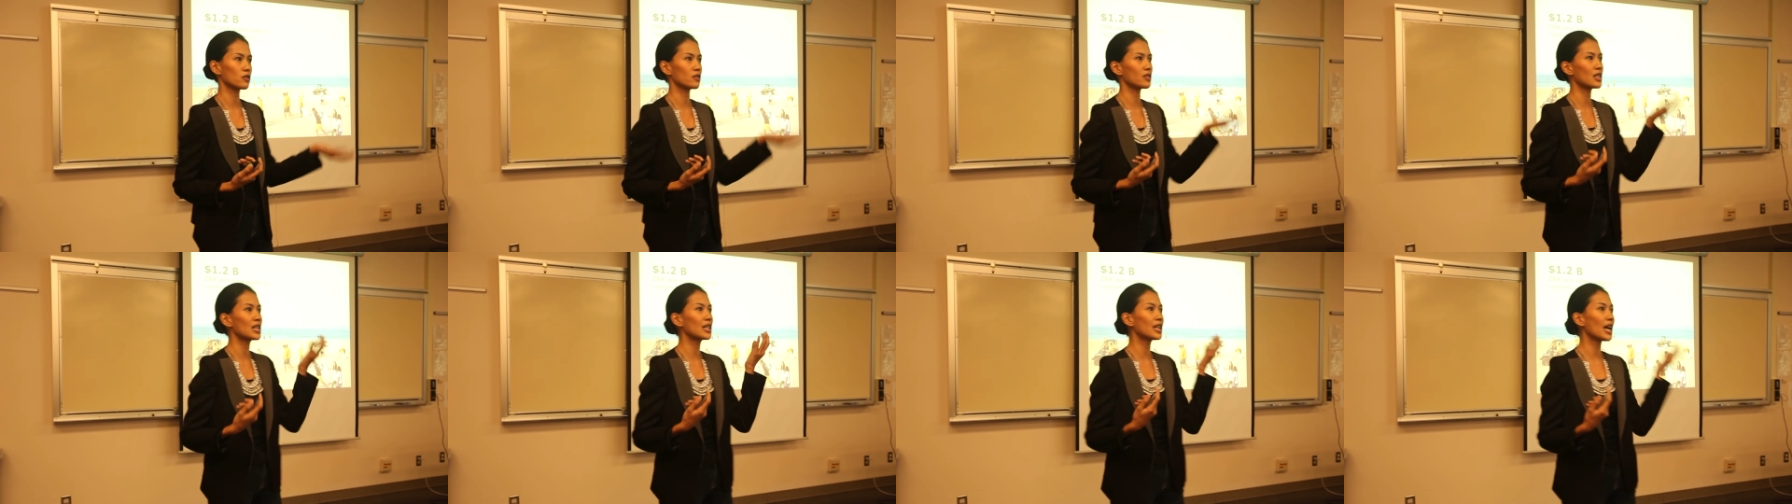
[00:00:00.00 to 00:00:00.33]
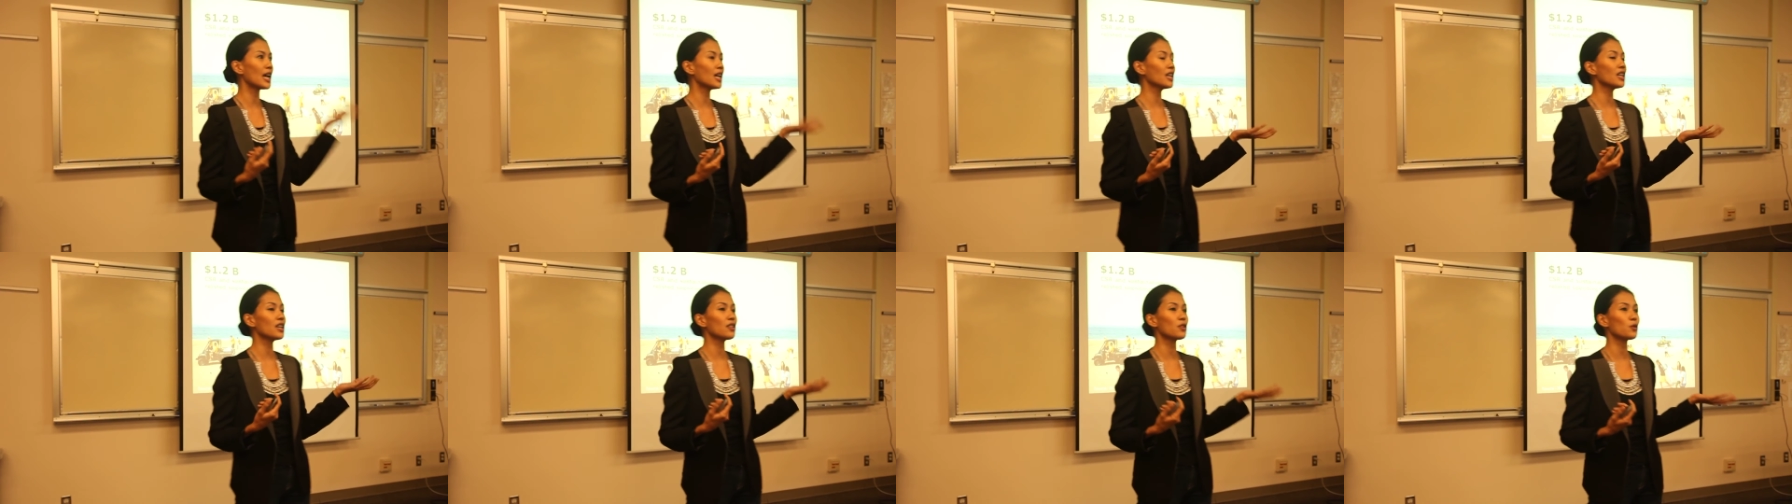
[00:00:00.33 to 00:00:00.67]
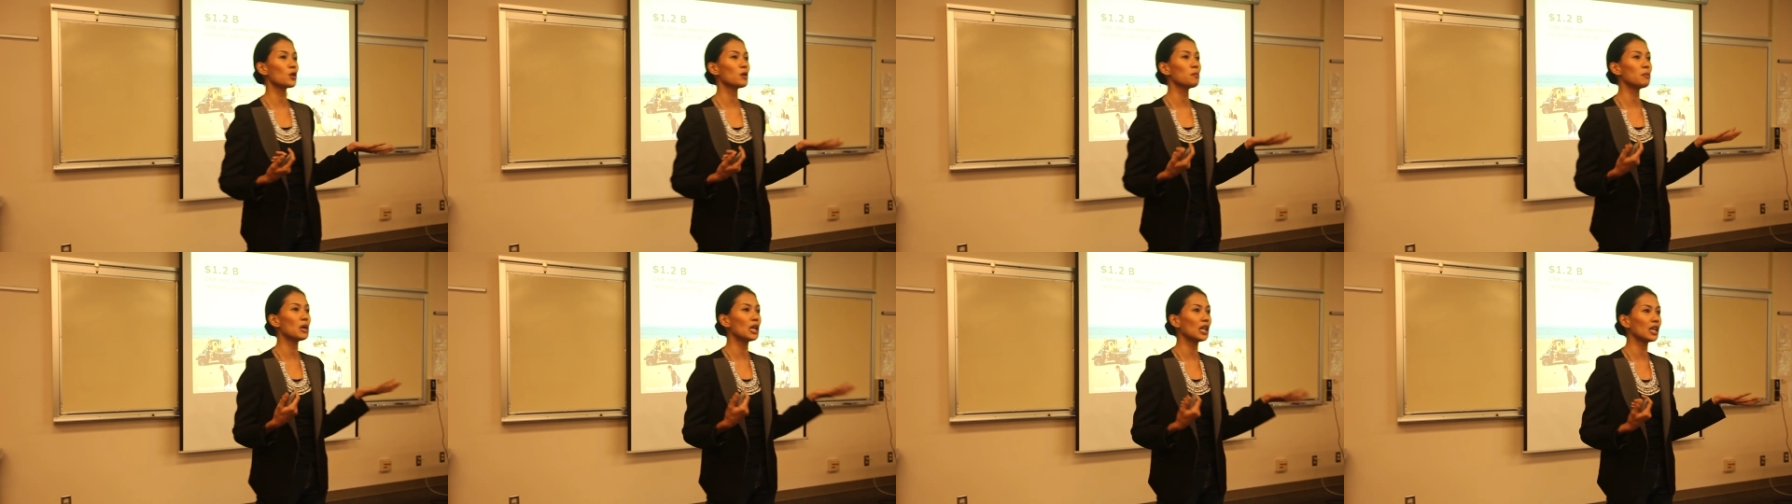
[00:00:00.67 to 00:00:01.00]
the 93
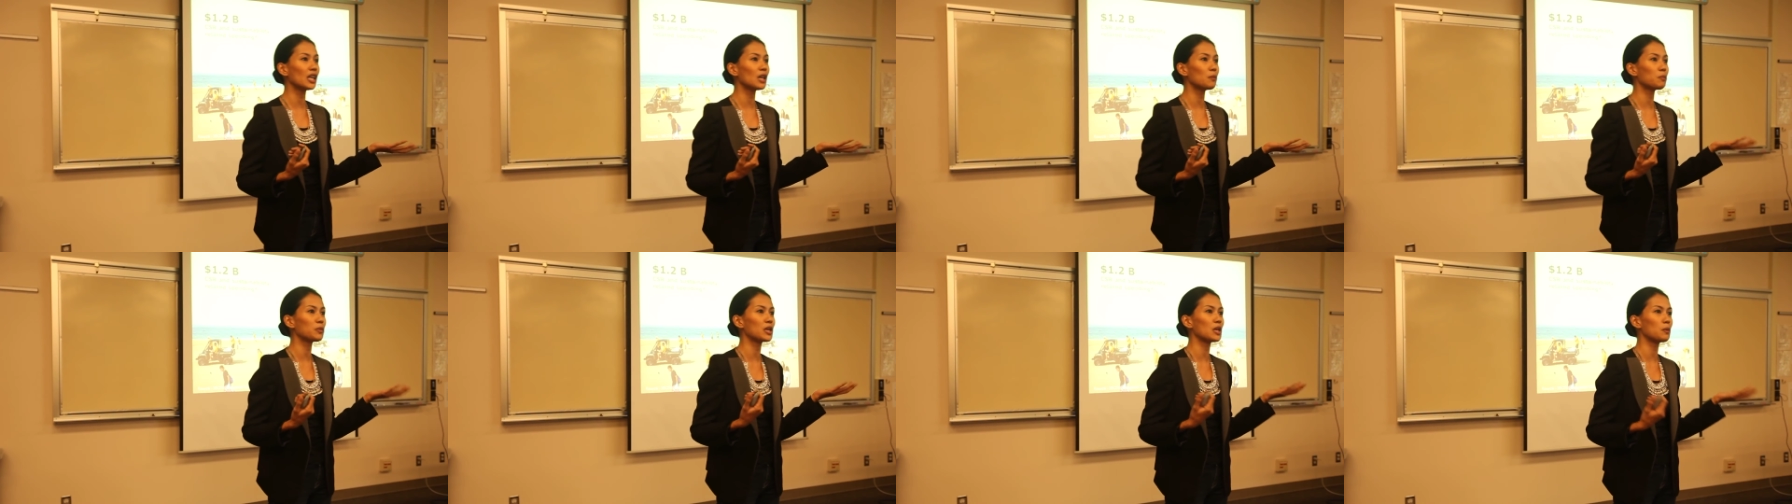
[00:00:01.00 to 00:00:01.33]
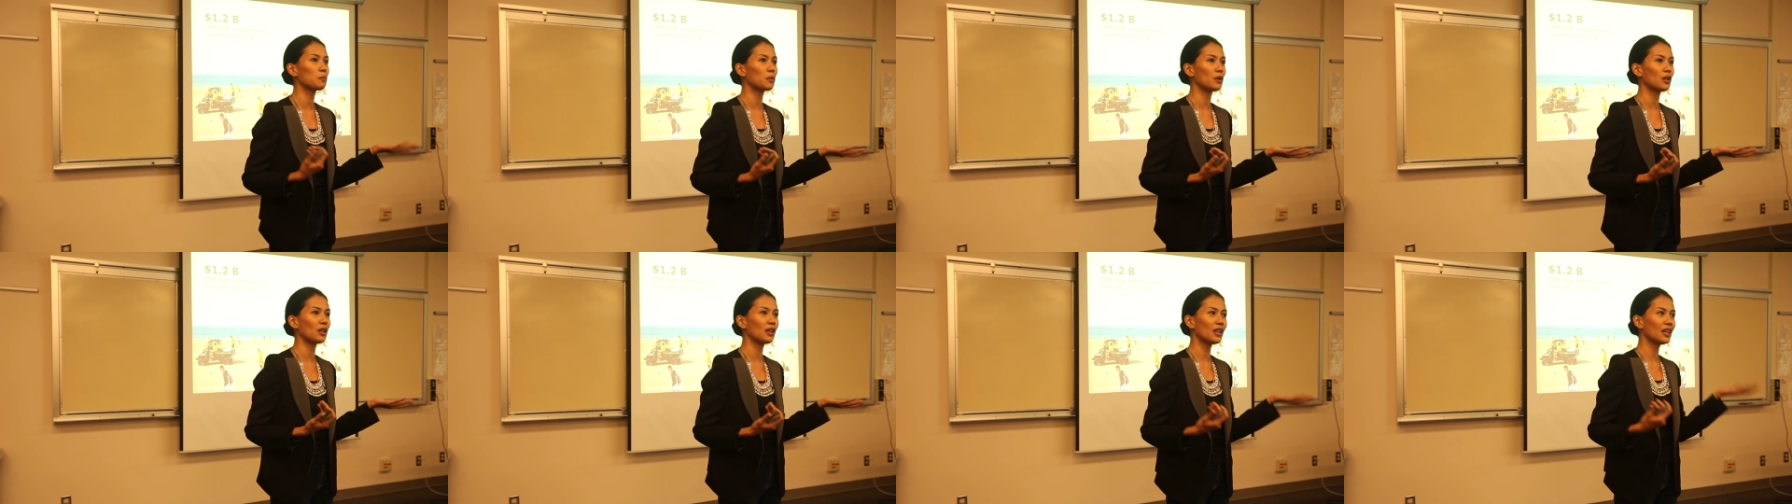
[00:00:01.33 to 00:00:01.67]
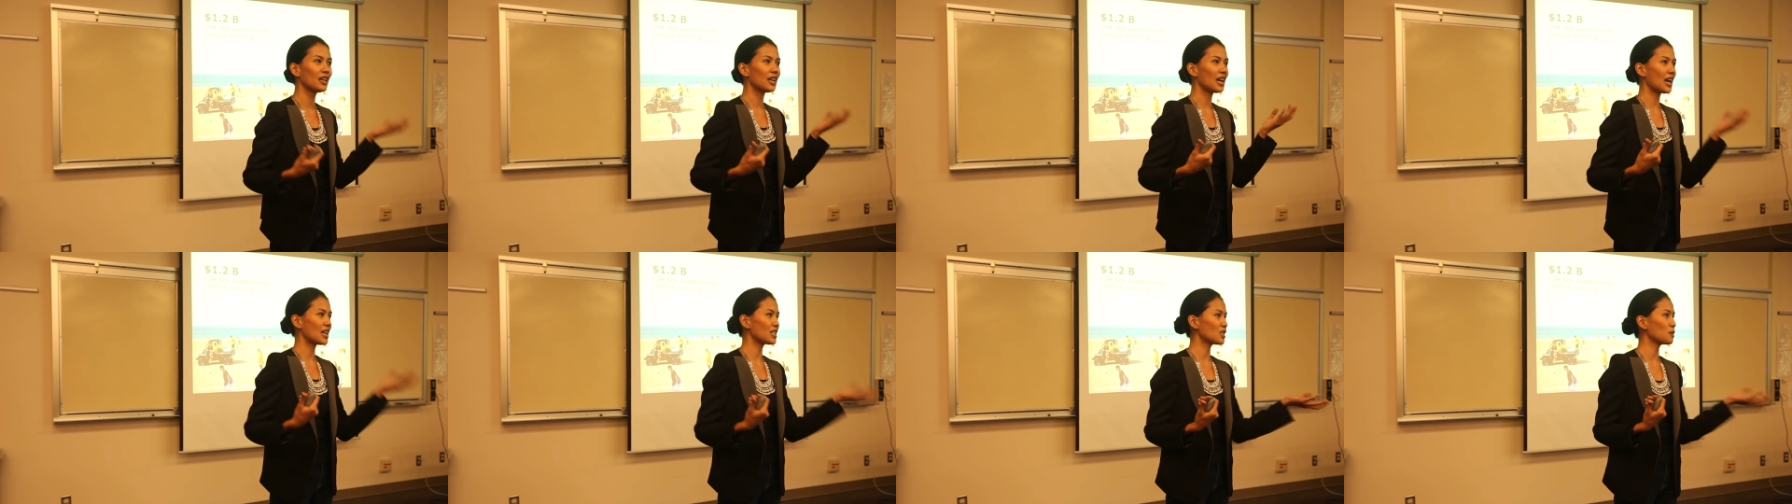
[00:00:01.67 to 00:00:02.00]
million people
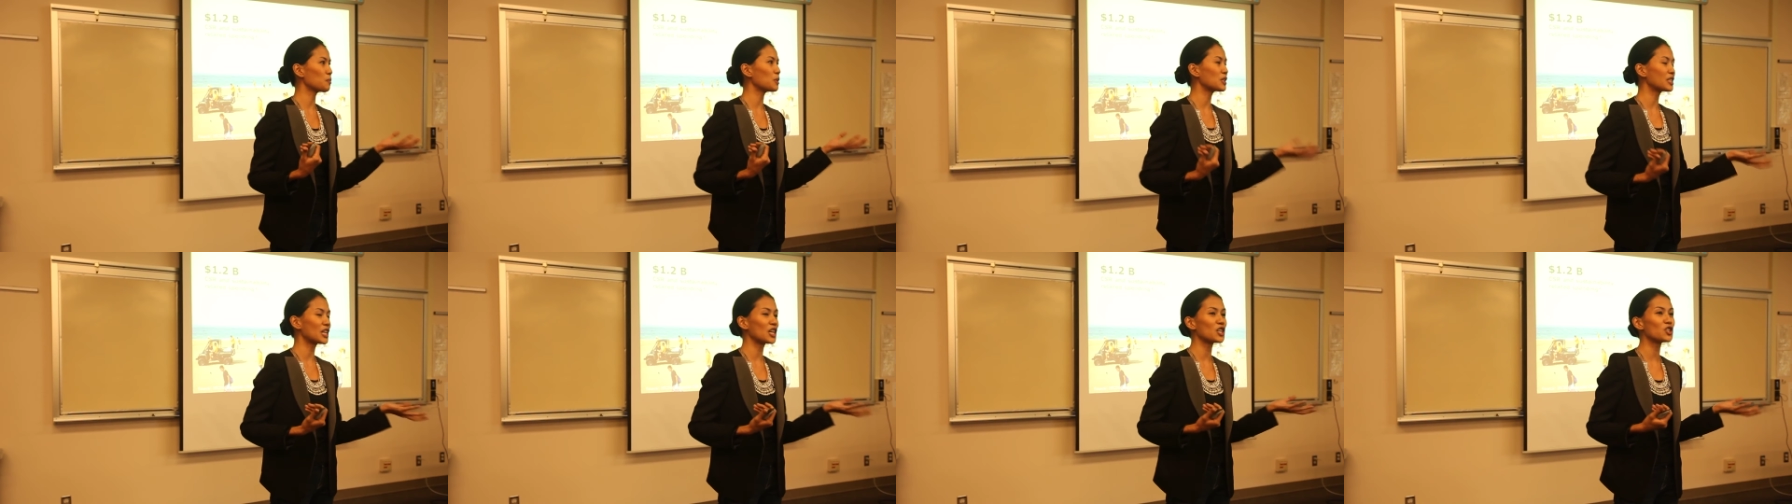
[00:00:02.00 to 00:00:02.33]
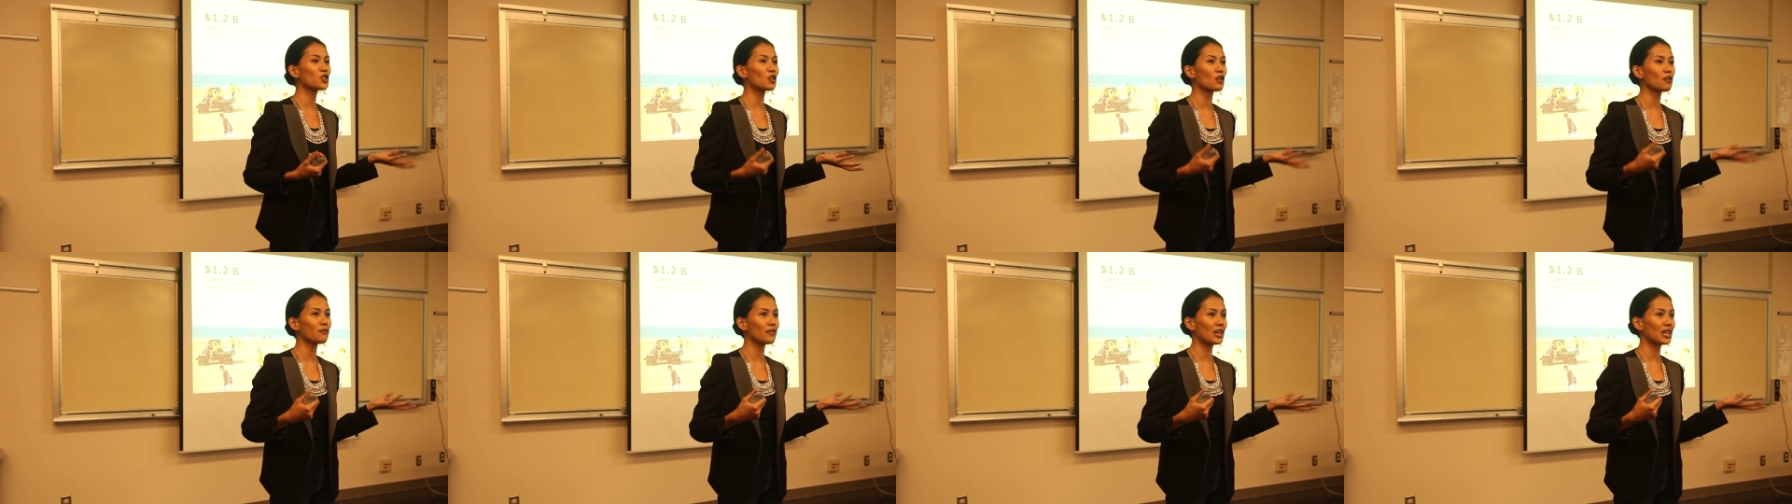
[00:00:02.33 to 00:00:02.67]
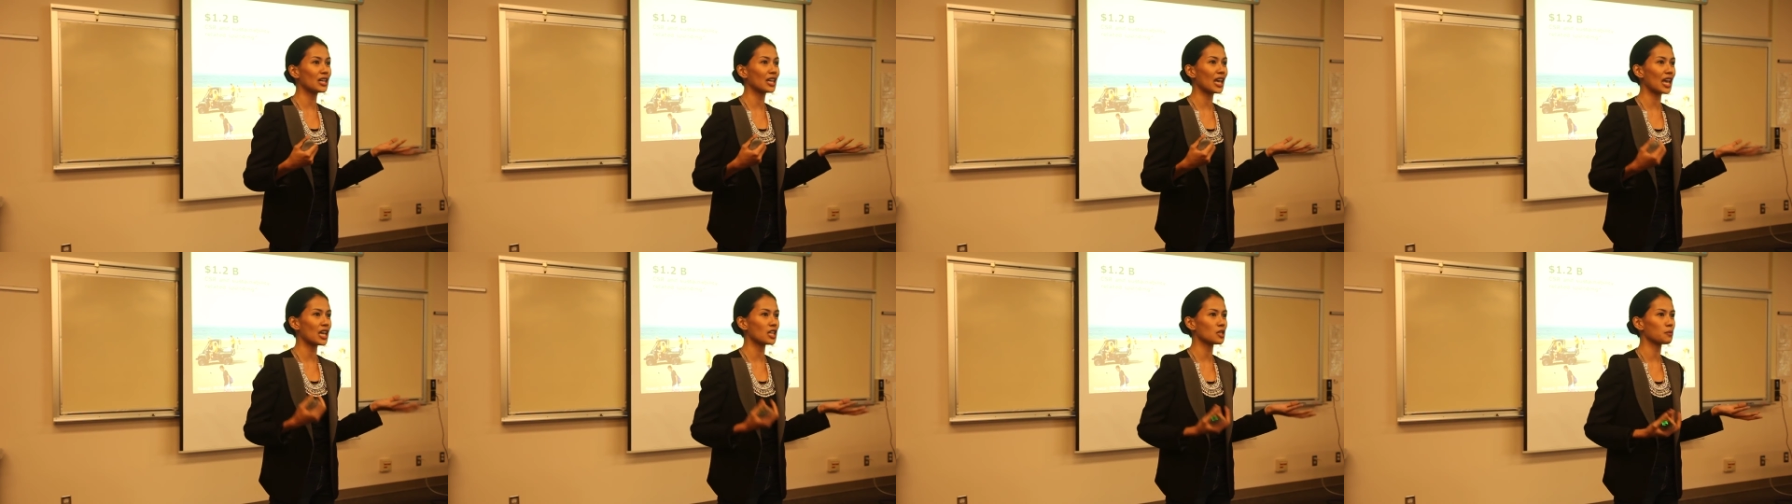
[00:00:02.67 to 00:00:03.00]
as a potential of
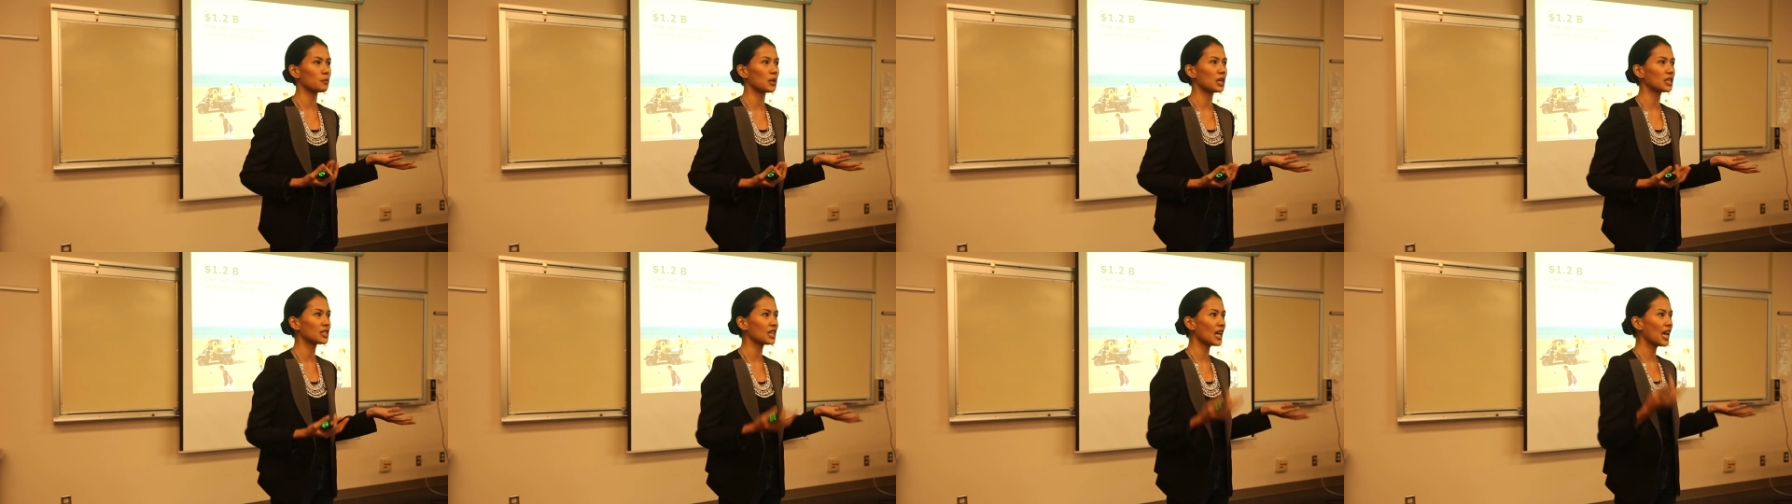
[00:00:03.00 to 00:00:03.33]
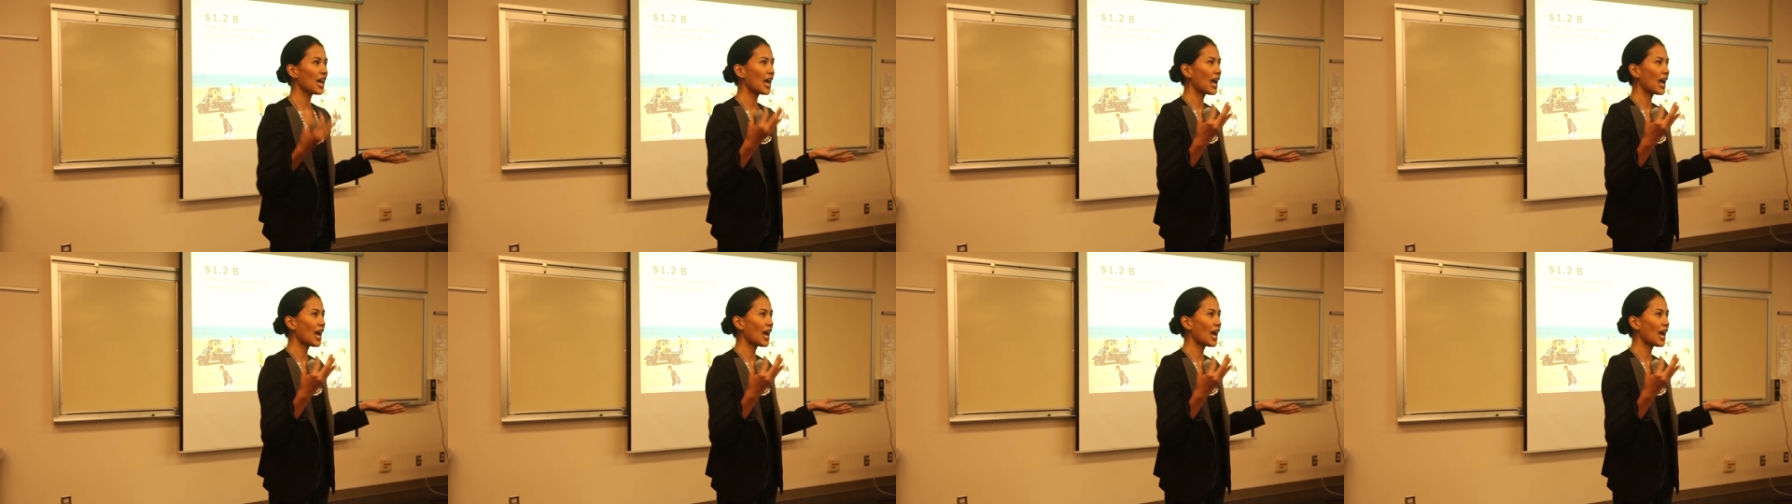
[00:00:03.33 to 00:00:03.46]
engagement,